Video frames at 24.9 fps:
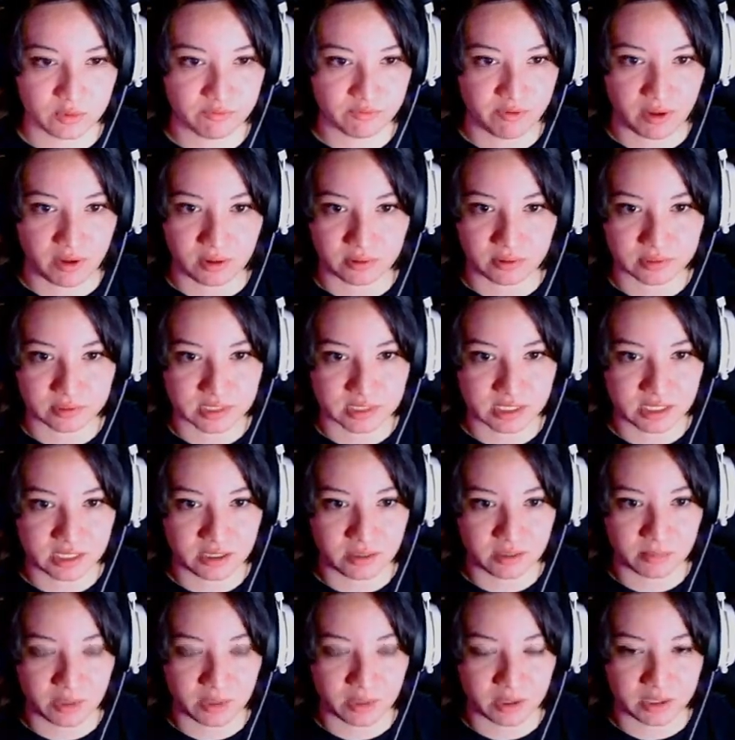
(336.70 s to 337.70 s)
follows
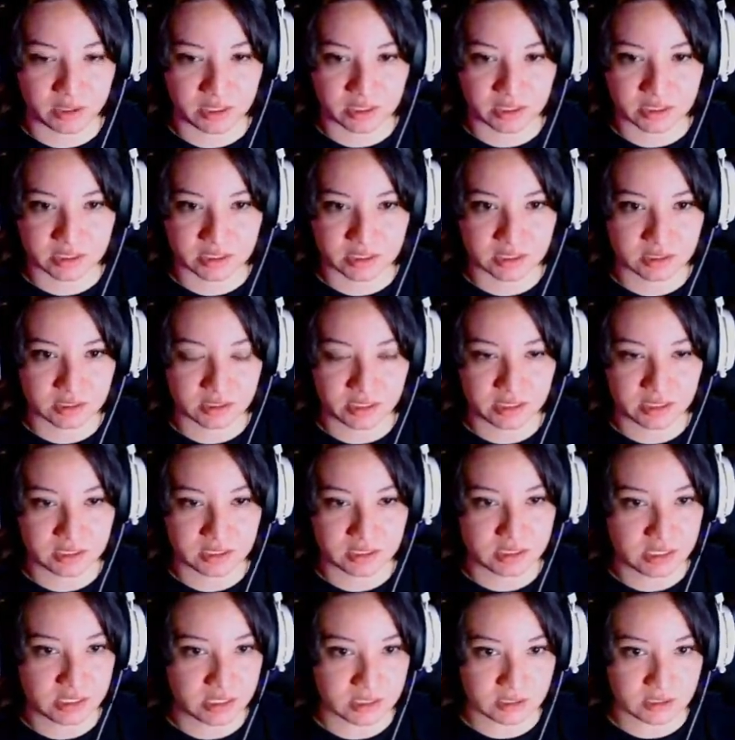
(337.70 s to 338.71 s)
him on his
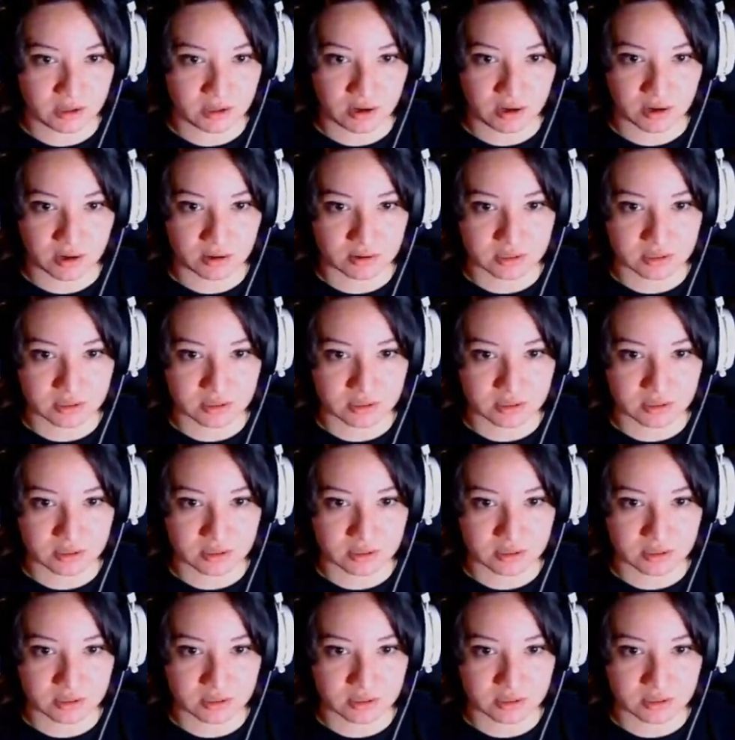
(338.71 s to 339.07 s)
TikTok or